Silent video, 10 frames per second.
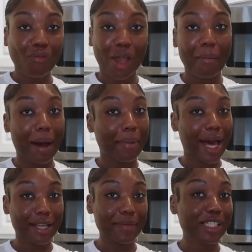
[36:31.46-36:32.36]
my
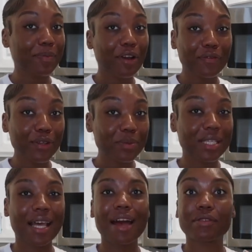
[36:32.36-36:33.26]
body mist perfumes
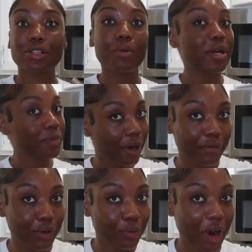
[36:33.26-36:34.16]
because i have so much
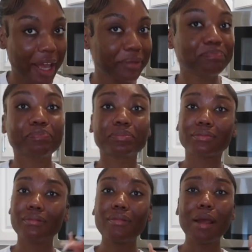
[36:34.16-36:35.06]
perfume right
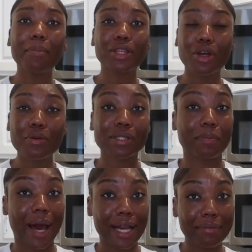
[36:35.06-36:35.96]
but those
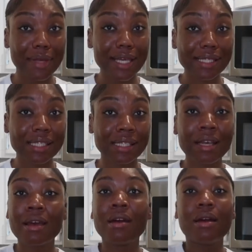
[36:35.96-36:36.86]
body mists
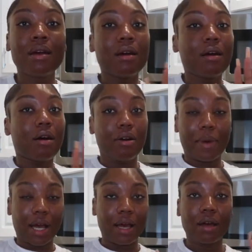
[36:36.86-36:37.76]
oh
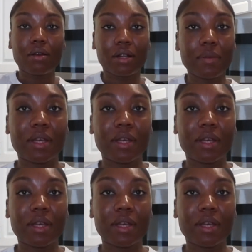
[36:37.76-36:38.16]
my god hold on let